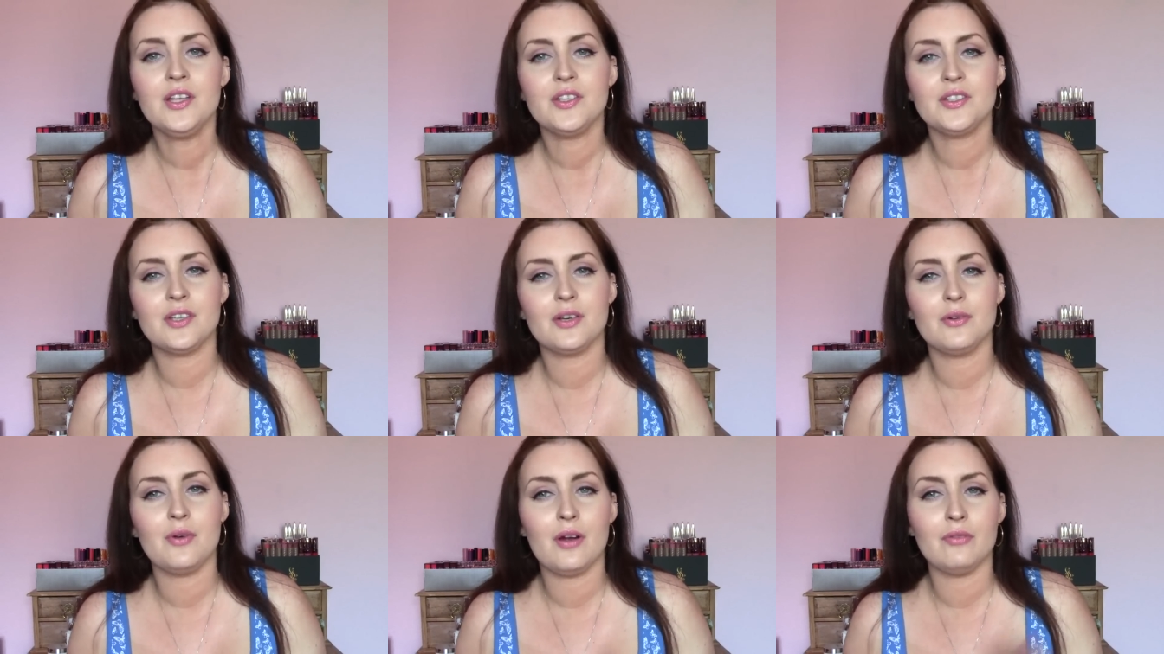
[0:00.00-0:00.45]

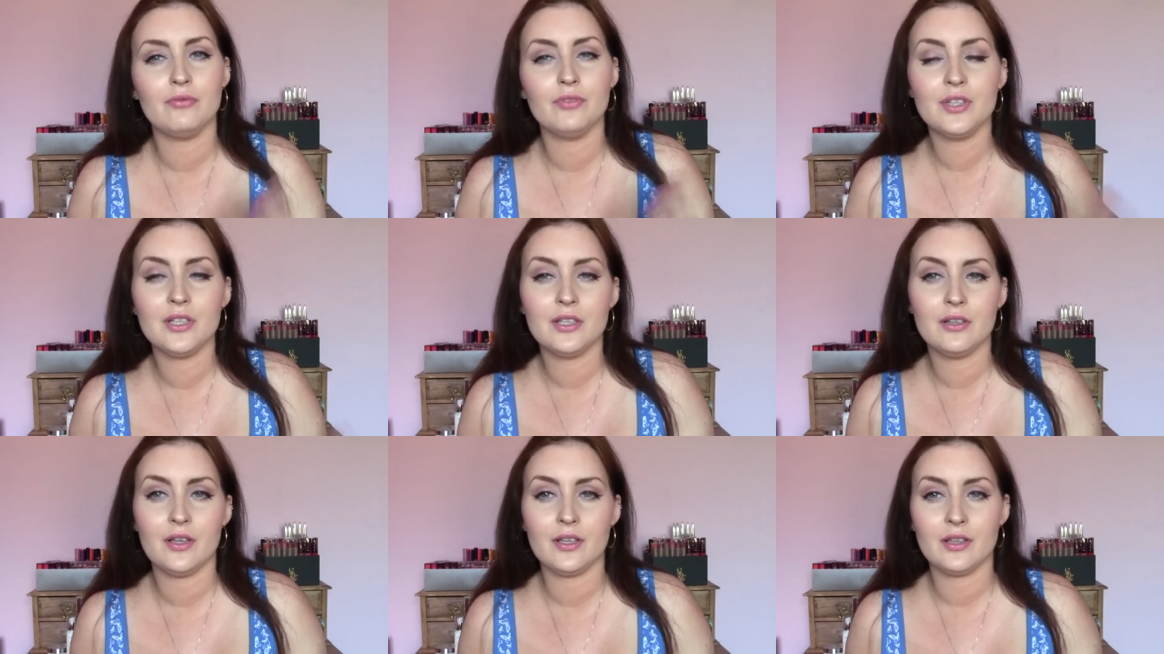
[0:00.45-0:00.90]
So I
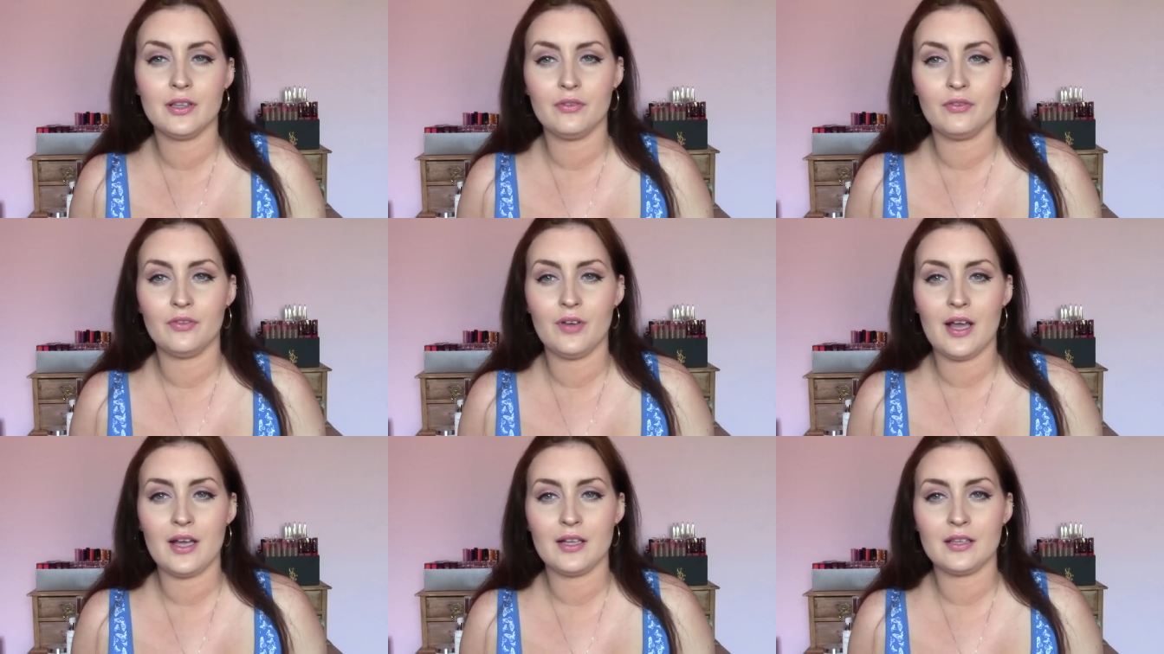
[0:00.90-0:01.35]
really like
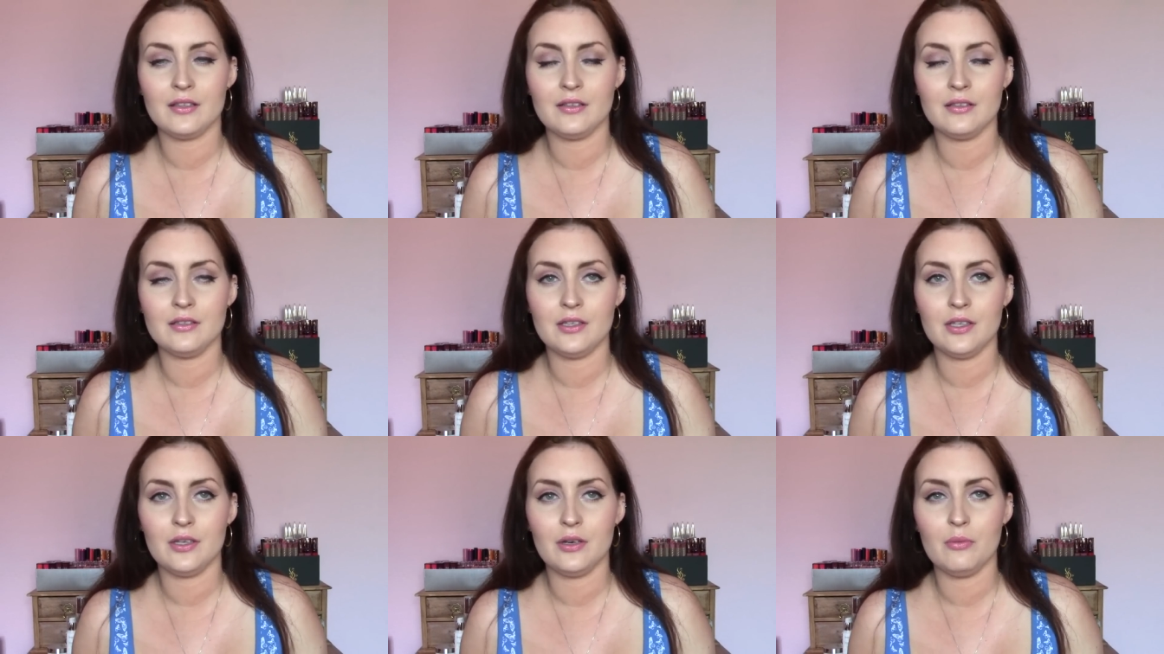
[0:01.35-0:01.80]
the fact
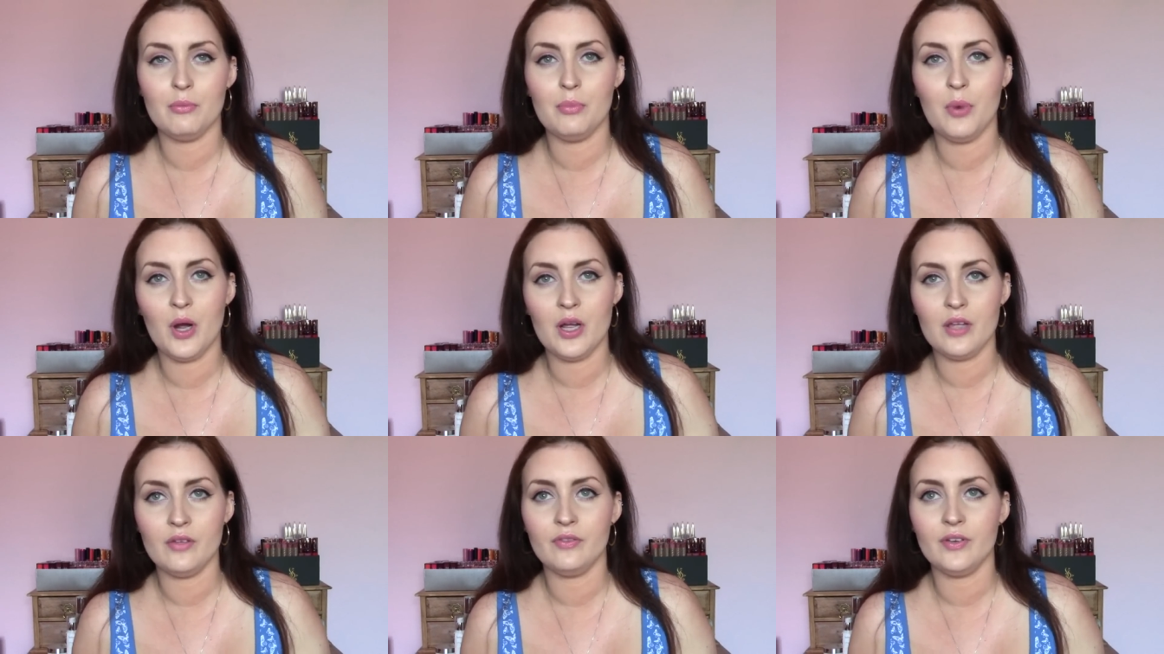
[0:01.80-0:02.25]
that, you know,
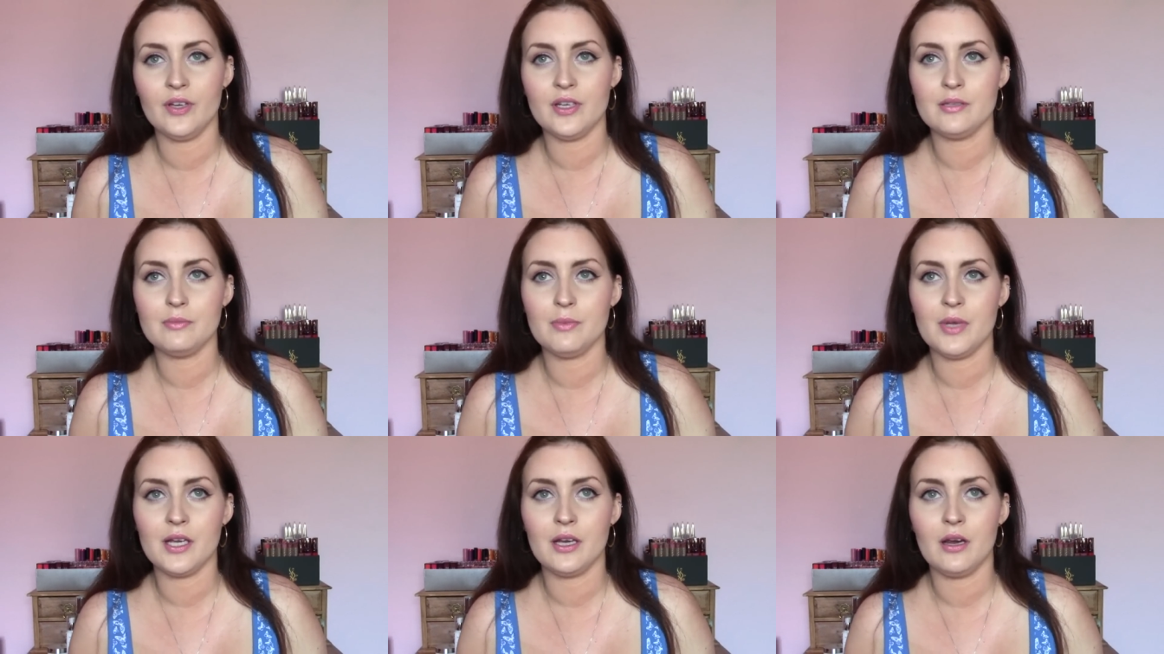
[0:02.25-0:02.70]

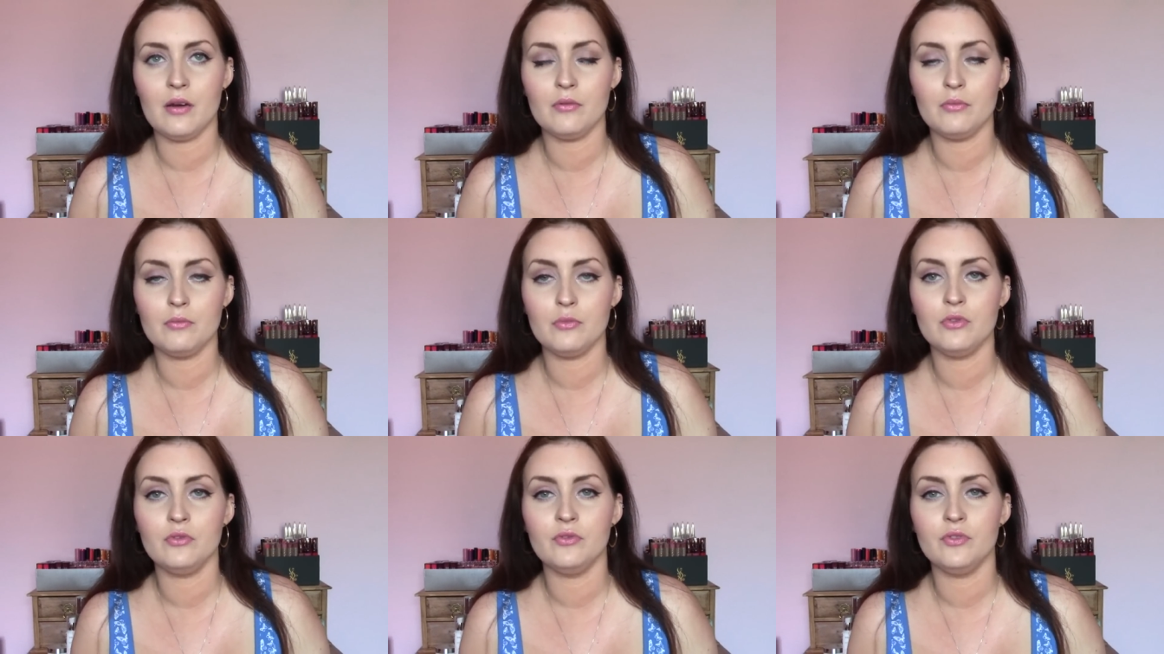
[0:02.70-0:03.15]
bi-phase
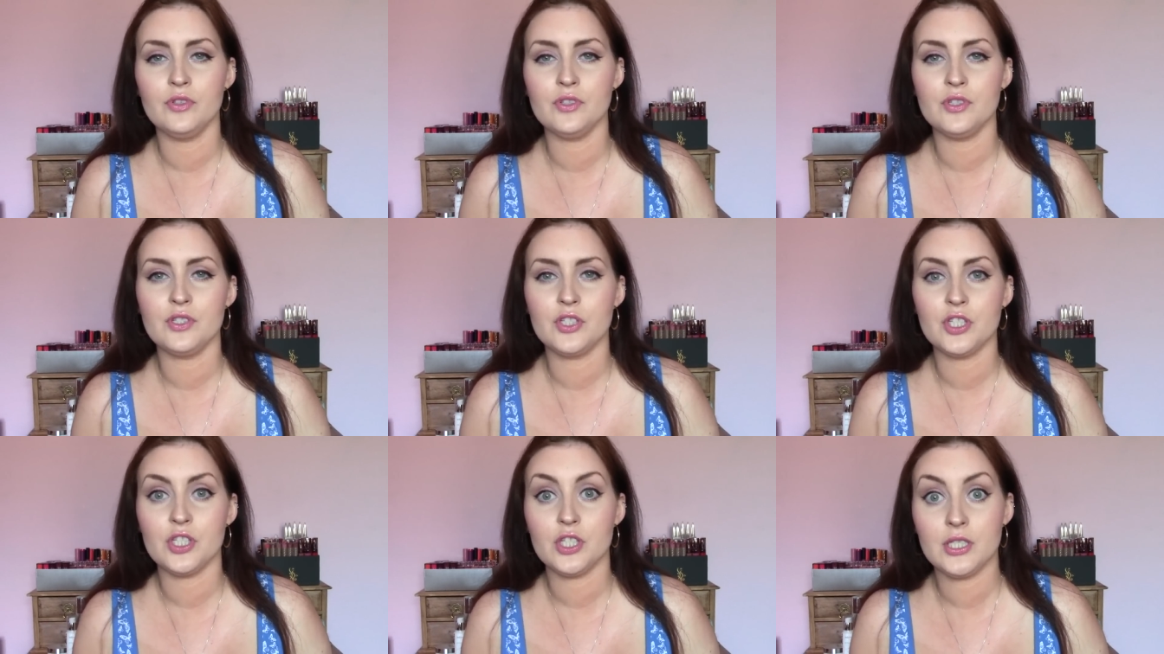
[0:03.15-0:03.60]
makeup
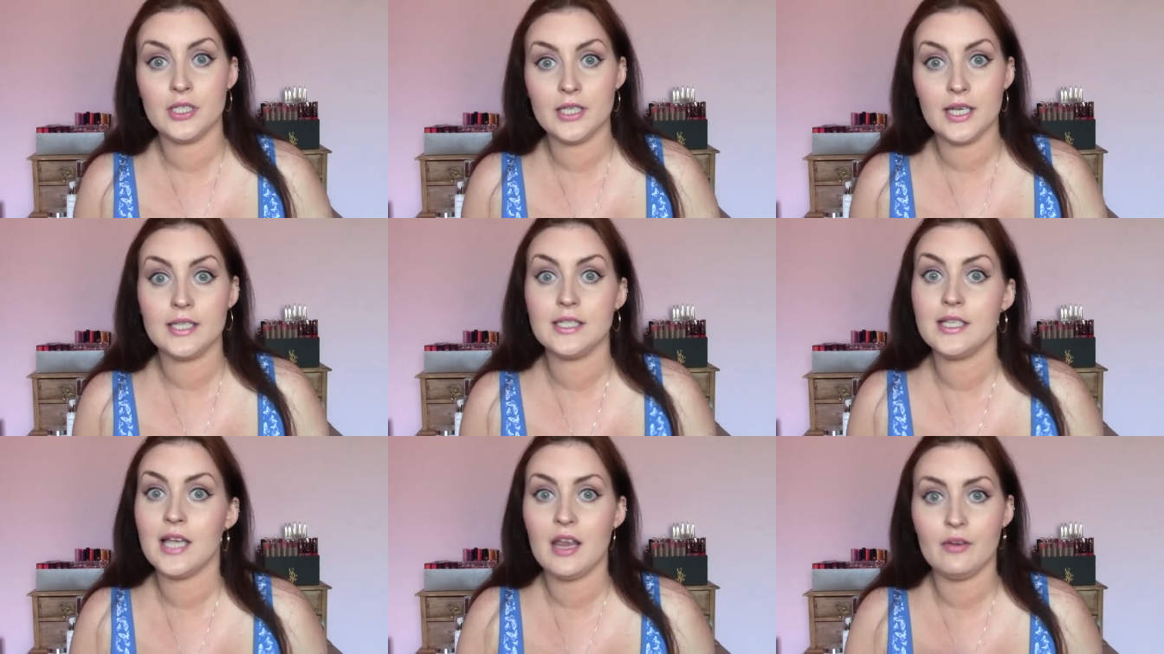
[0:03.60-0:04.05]
removers just
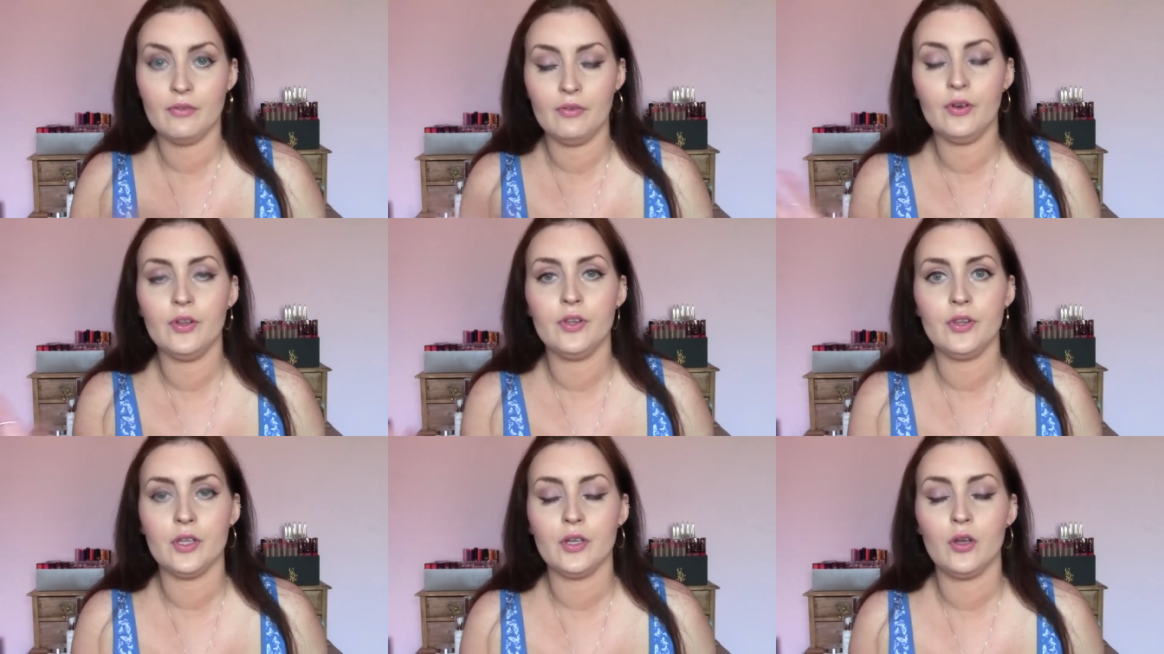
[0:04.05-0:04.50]
get
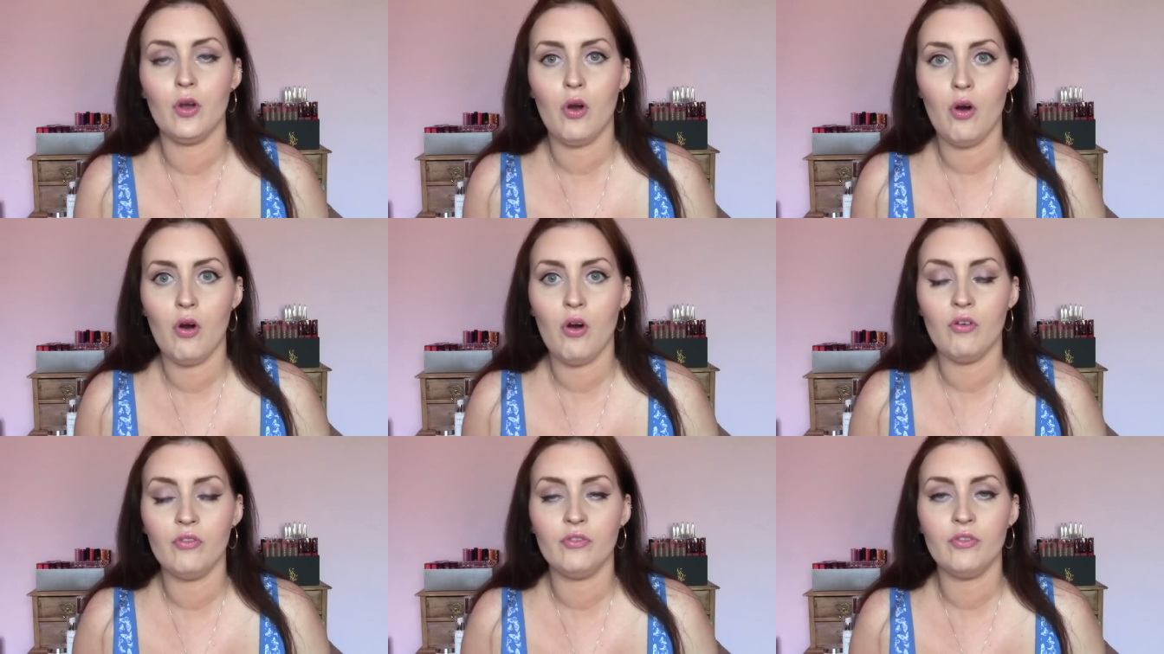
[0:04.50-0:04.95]
everything
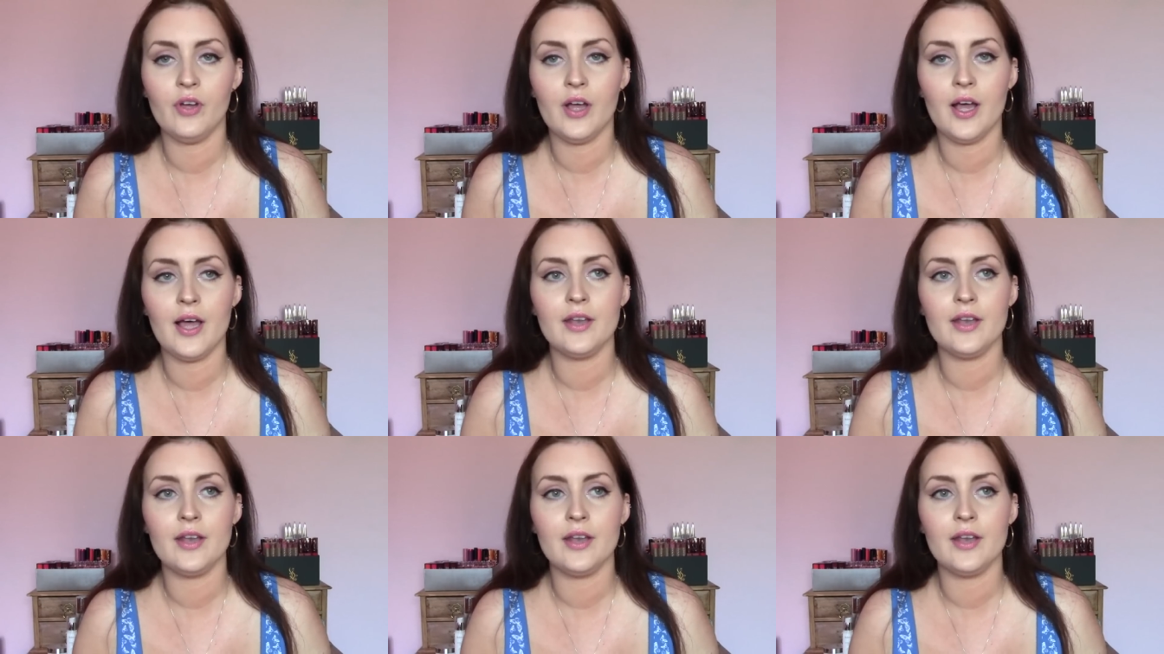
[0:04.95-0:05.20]
off.